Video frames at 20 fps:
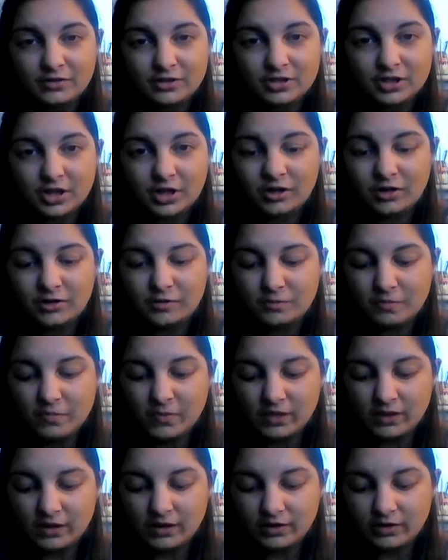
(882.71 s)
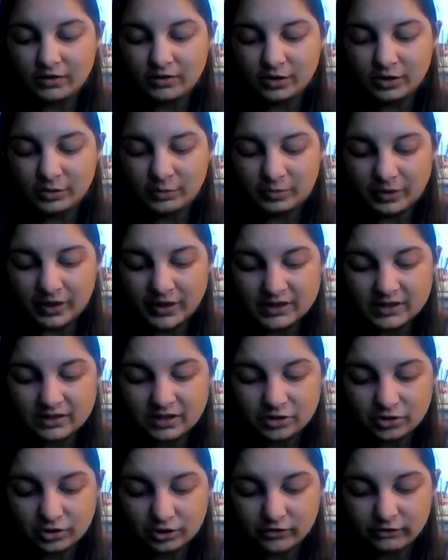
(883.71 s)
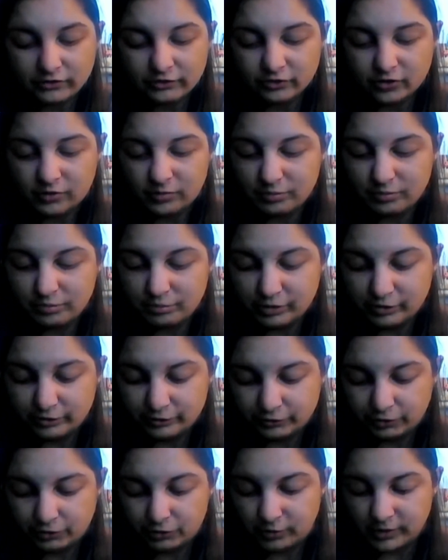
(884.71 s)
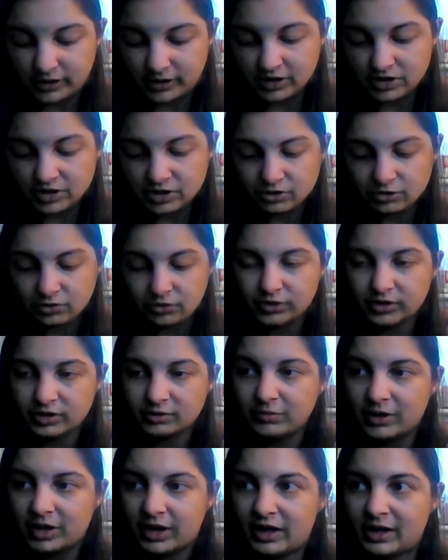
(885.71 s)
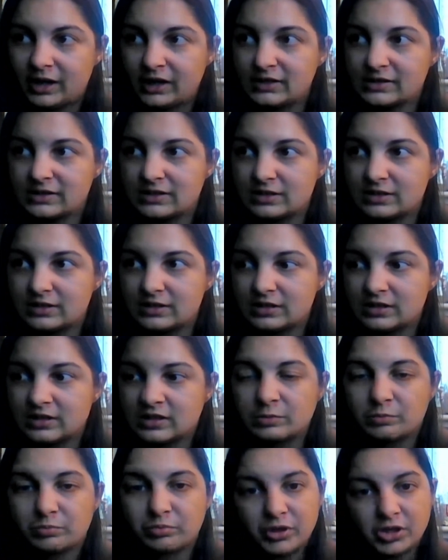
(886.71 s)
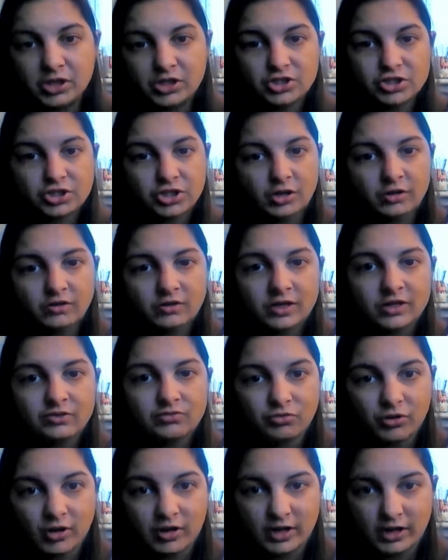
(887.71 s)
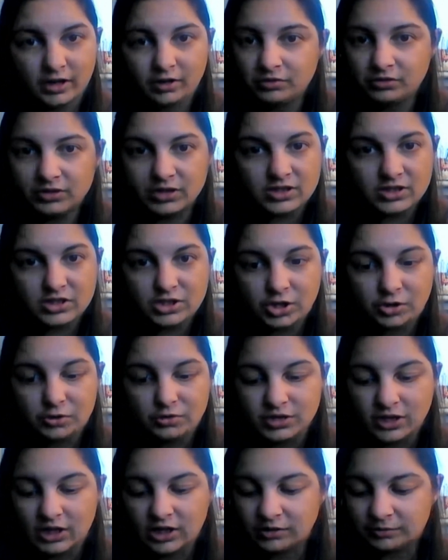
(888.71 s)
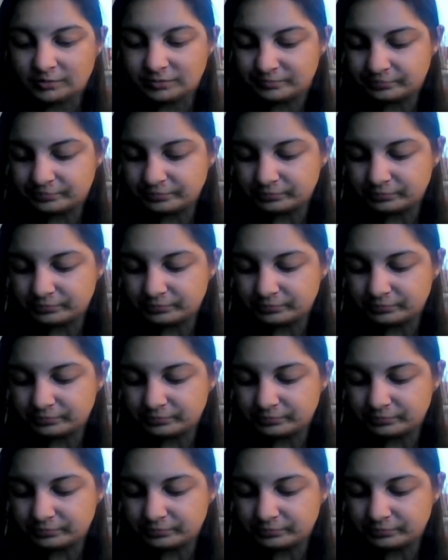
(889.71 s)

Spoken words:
So the place I got it from before, when I saw them at the spring show, they'd run out, they'd sold out,